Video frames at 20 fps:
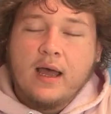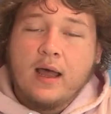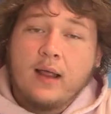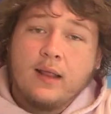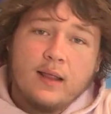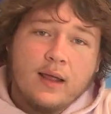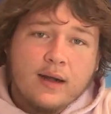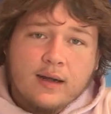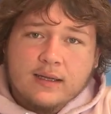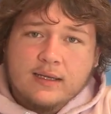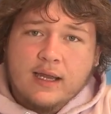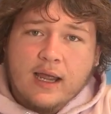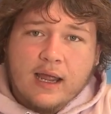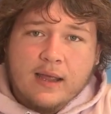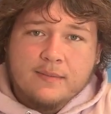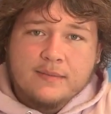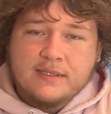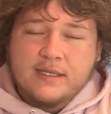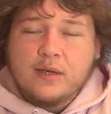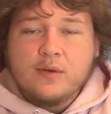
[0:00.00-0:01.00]
A lot of
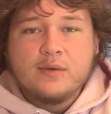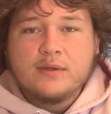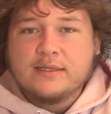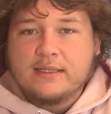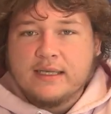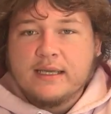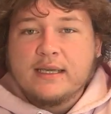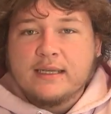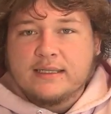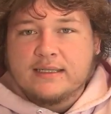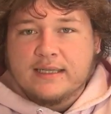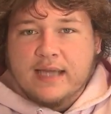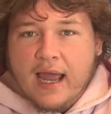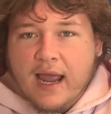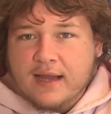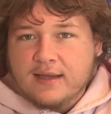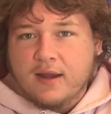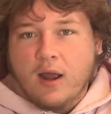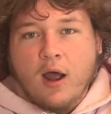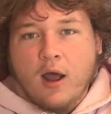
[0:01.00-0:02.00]
times it was the
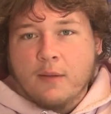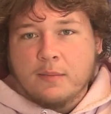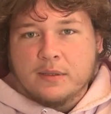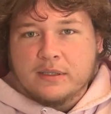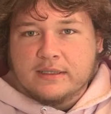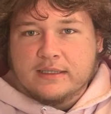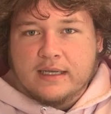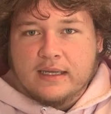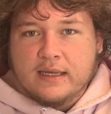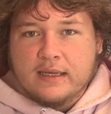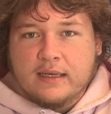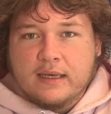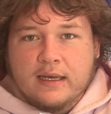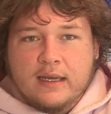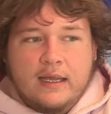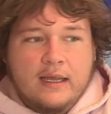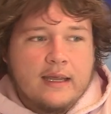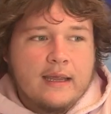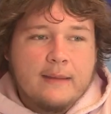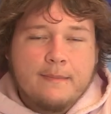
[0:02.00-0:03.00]
exact opposite.
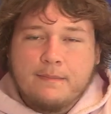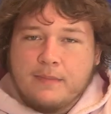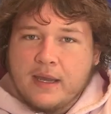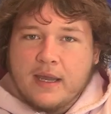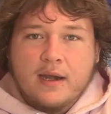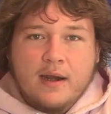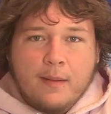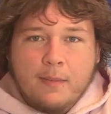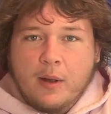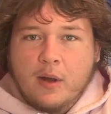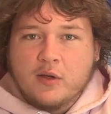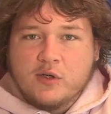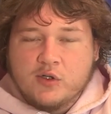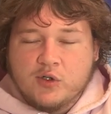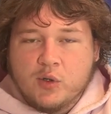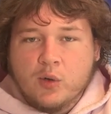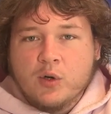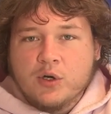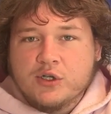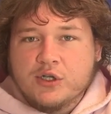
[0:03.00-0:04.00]
He beat up on
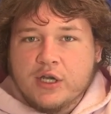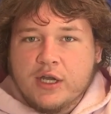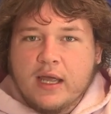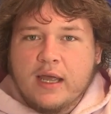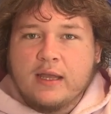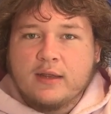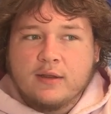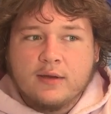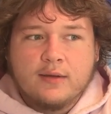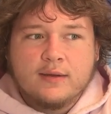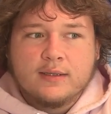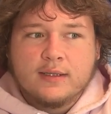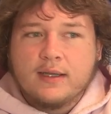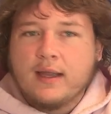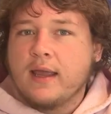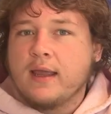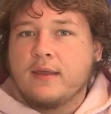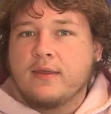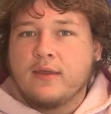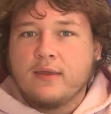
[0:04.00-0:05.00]
Georgia and looked
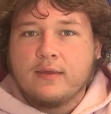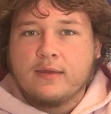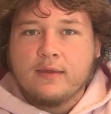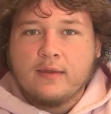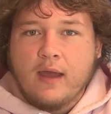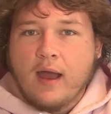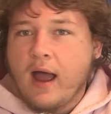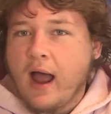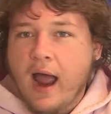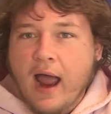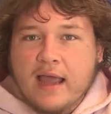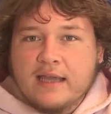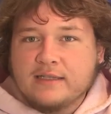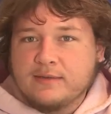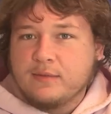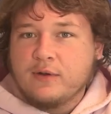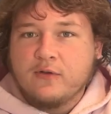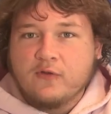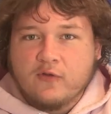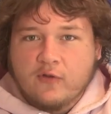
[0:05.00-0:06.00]
like the
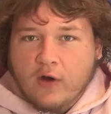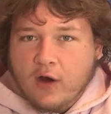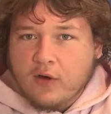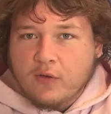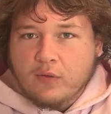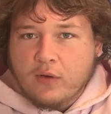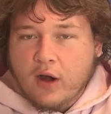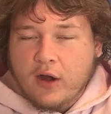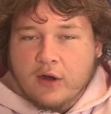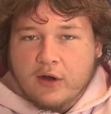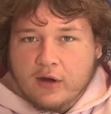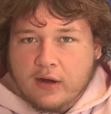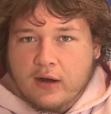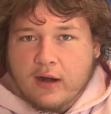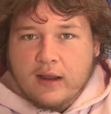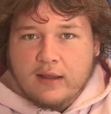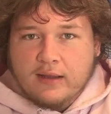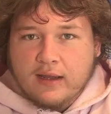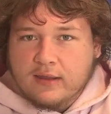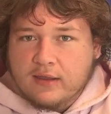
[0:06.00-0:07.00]
Heisman frontrunner
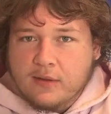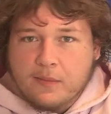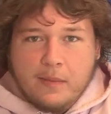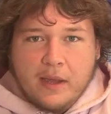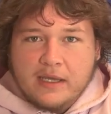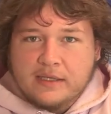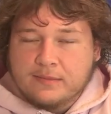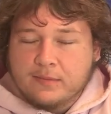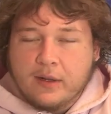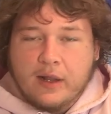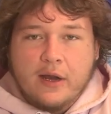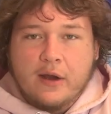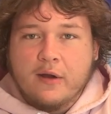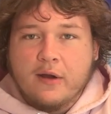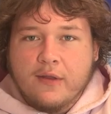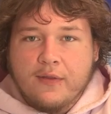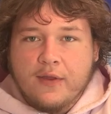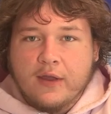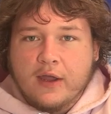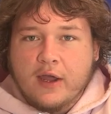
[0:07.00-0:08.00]
and like the best player
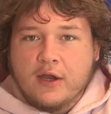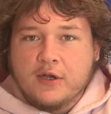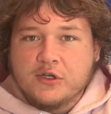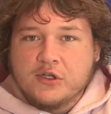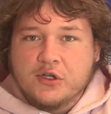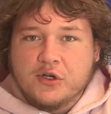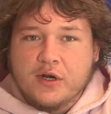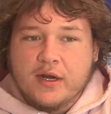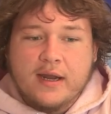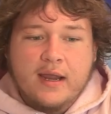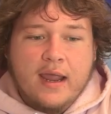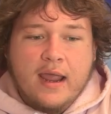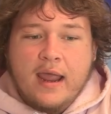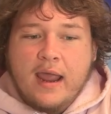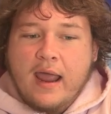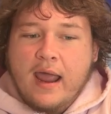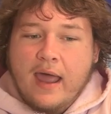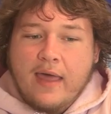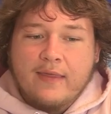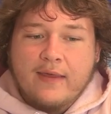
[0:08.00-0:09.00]
in the country,
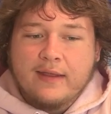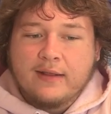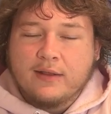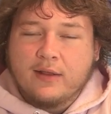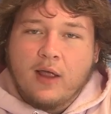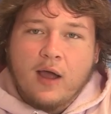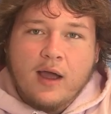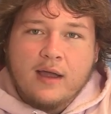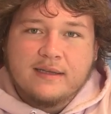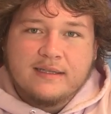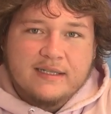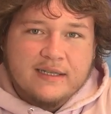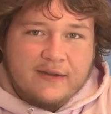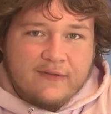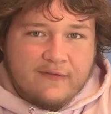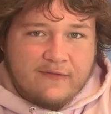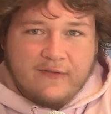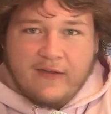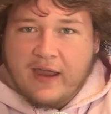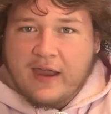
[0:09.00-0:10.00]
and then lost to
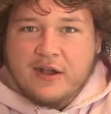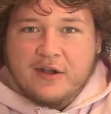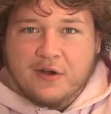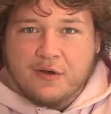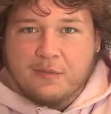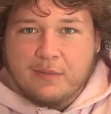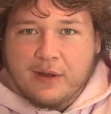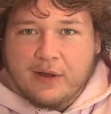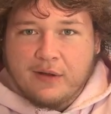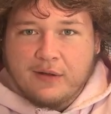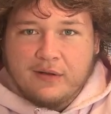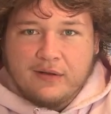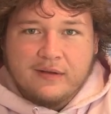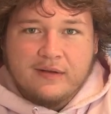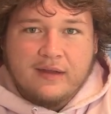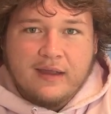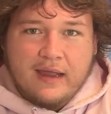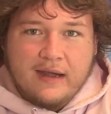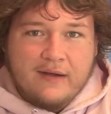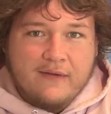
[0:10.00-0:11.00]
Vanderbilt
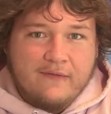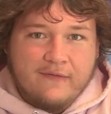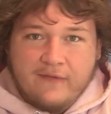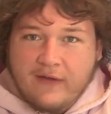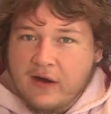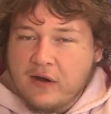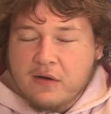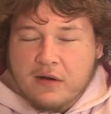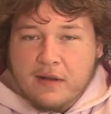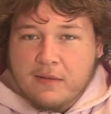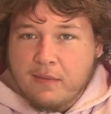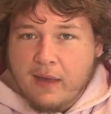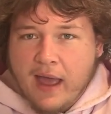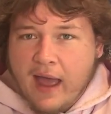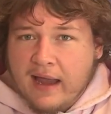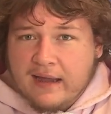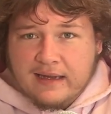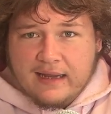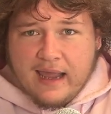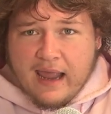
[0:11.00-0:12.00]
in a very
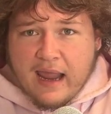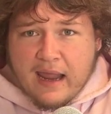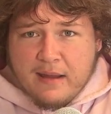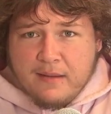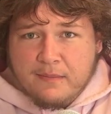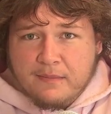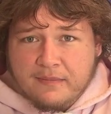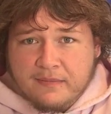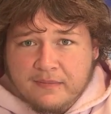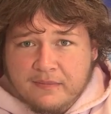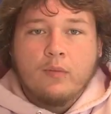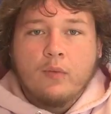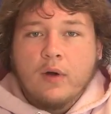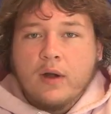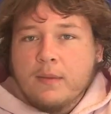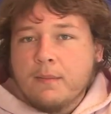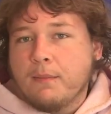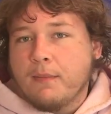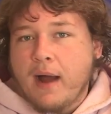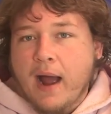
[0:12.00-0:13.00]
bad game. One
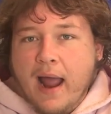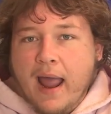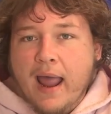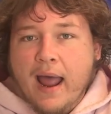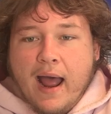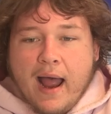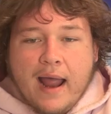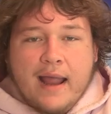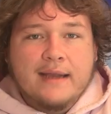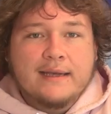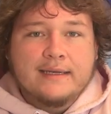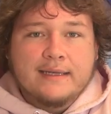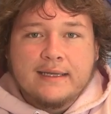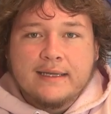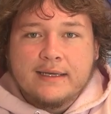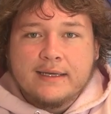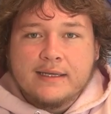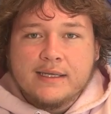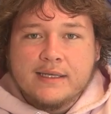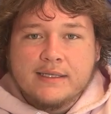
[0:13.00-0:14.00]
of my
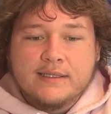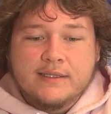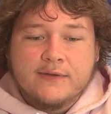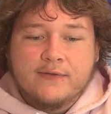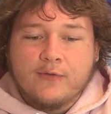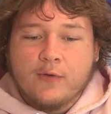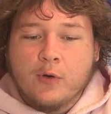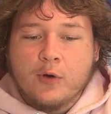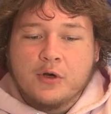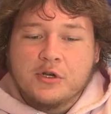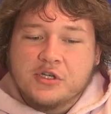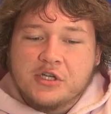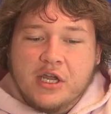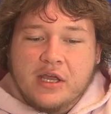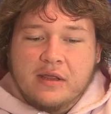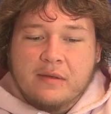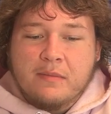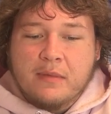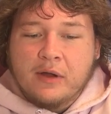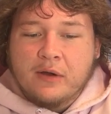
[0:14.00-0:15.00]
ideas for
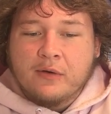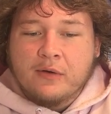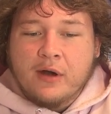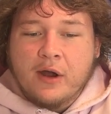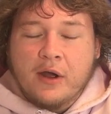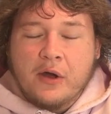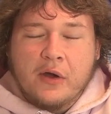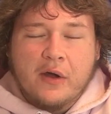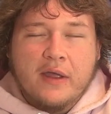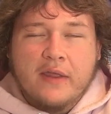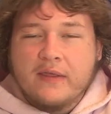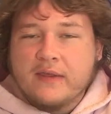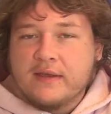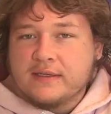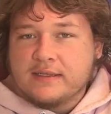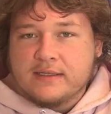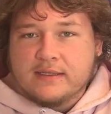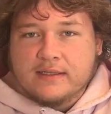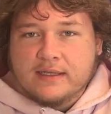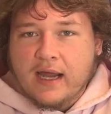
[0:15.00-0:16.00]
Jalen Milroe, and
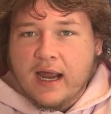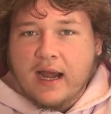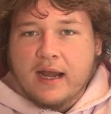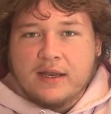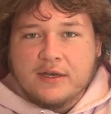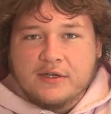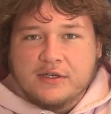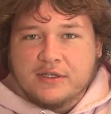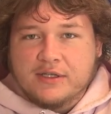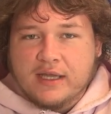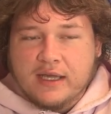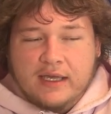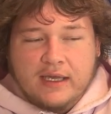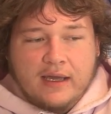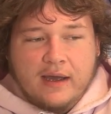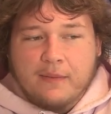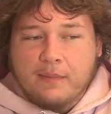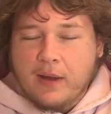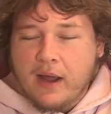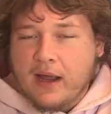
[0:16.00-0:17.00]
this is kind of just like
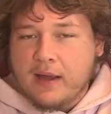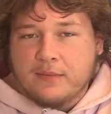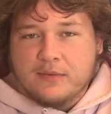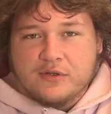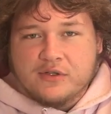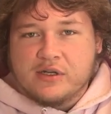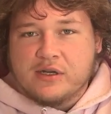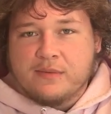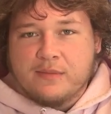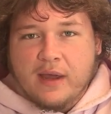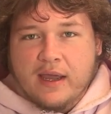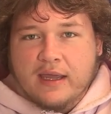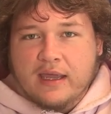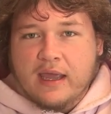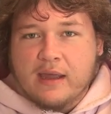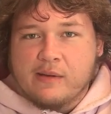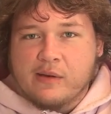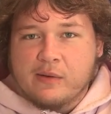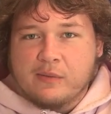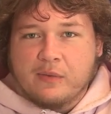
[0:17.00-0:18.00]
a pipe dream I
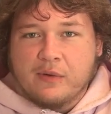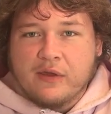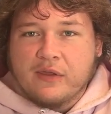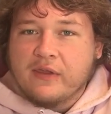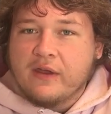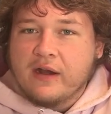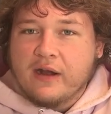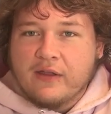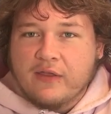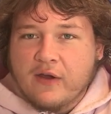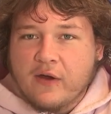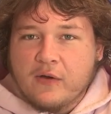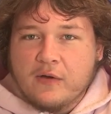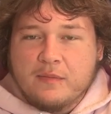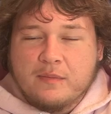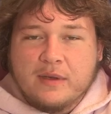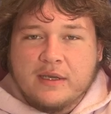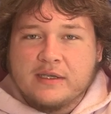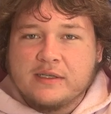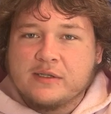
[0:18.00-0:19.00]
came up with that I thought
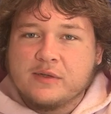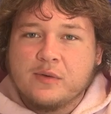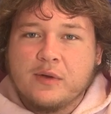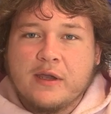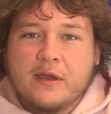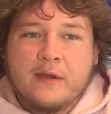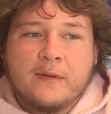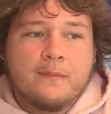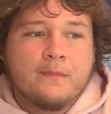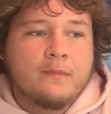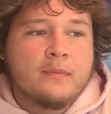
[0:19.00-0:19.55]
would be sweet,